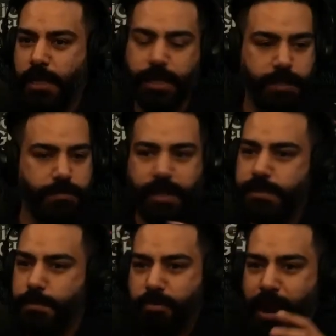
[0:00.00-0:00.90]
of like,
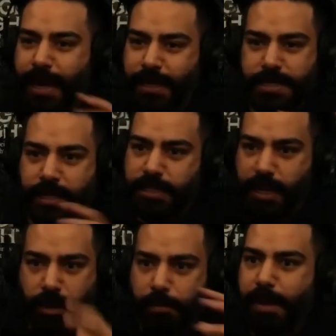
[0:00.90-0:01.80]
he's the brains and he's
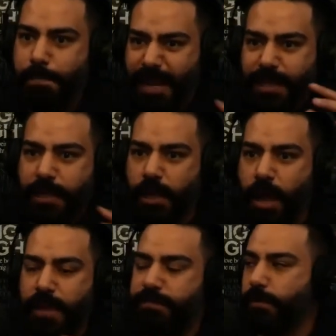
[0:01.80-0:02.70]
a little bit bigger than
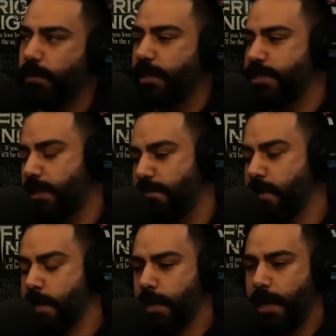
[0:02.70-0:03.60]
life and all of this stuff.
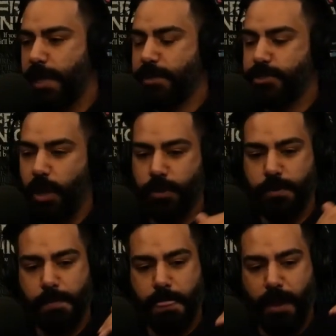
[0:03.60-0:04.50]

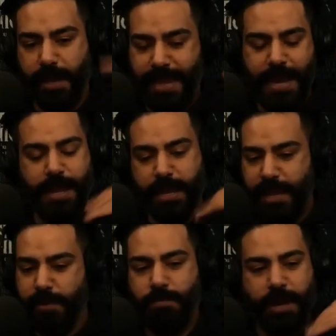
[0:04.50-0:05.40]
So I get
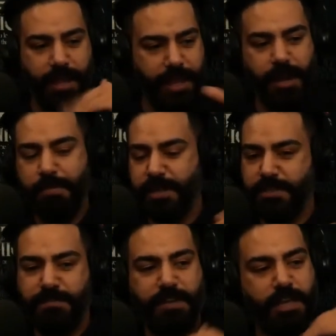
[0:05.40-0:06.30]
it ready. I get up on
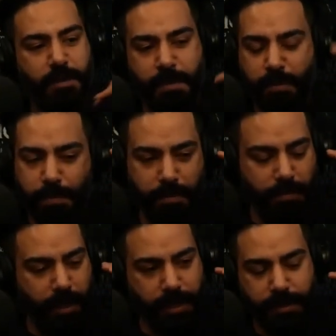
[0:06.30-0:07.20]
its feet. I remember
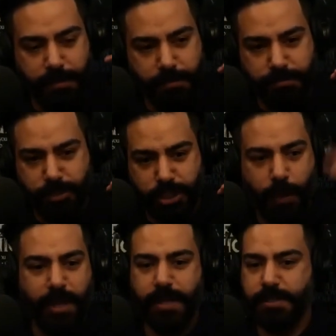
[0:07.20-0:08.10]
like
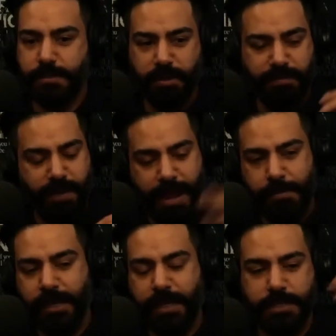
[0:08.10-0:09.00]
showing it to my
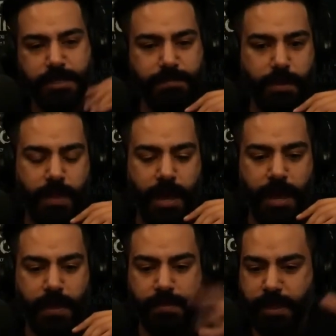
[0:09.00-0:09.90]
family and stuff like
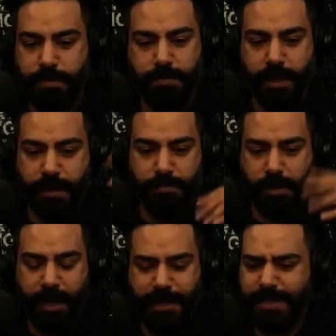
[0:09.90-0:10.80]
that. And they
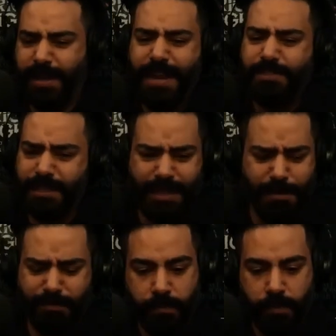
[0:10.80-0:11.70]
liked it. I'd never done
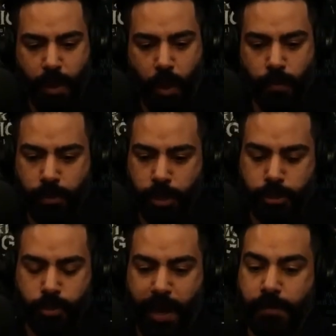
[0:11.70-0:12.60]
that before. On the
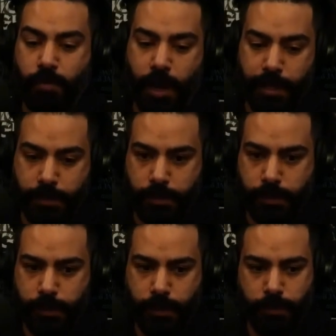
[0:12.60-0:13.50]
train ride
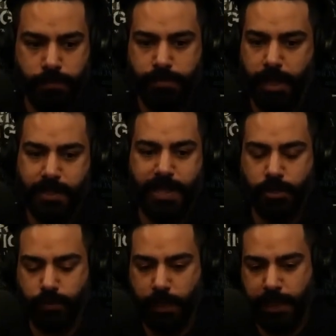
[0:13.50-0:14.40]
to like
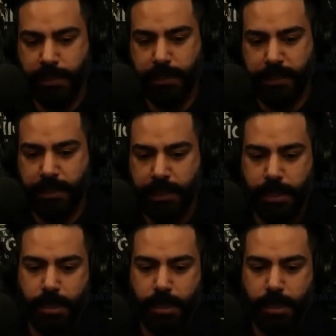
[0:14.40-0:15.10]
central London,